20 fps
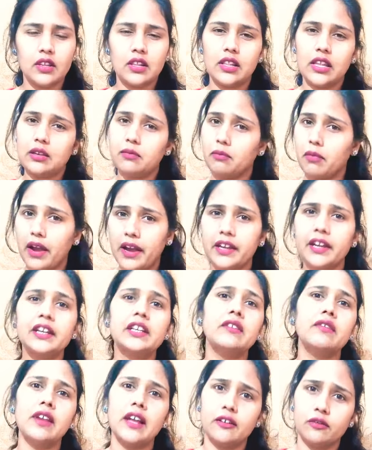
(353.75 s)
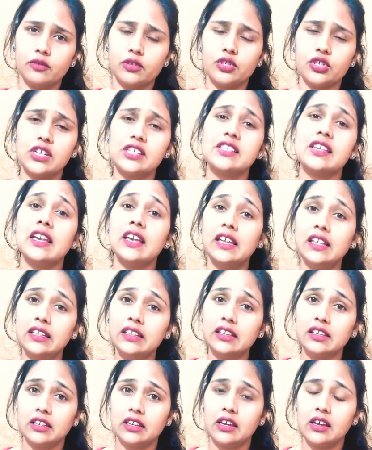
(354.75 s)
Like my native language is
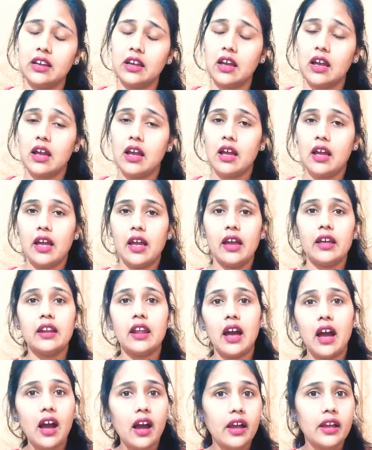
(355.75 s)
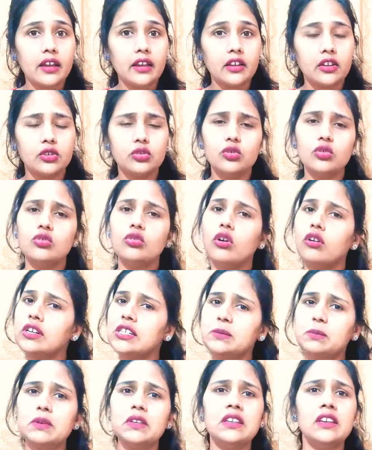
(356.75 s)
Hindi, and I do not
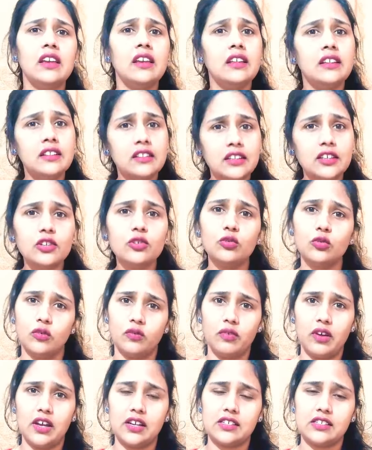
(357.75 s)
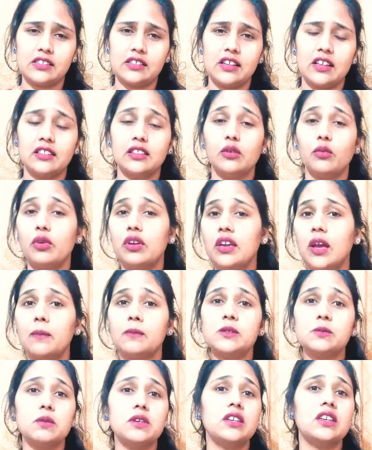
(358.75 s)
speak Hindi too fast. The way
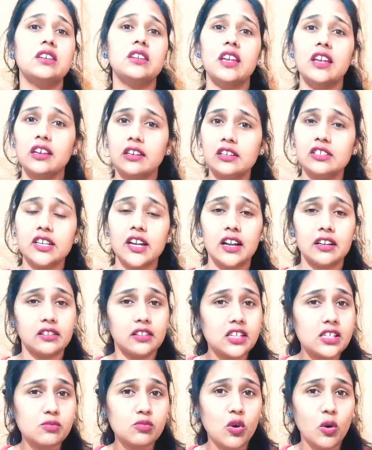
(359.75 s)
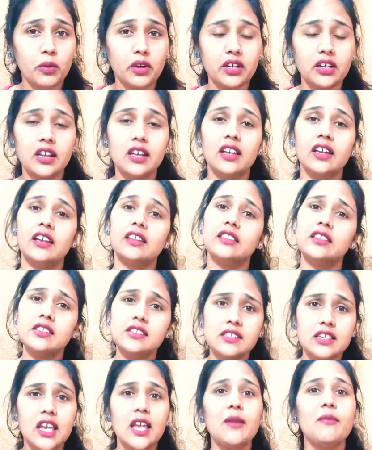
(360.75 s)
I'm speaking English at this moment, in the
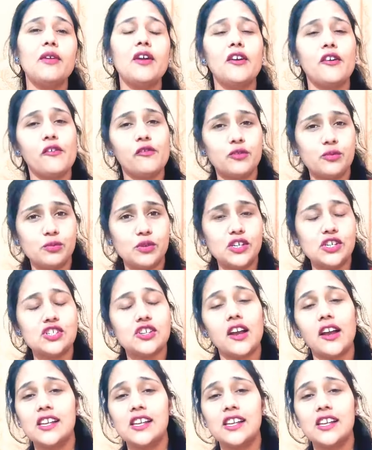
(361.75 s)
same rate of speech,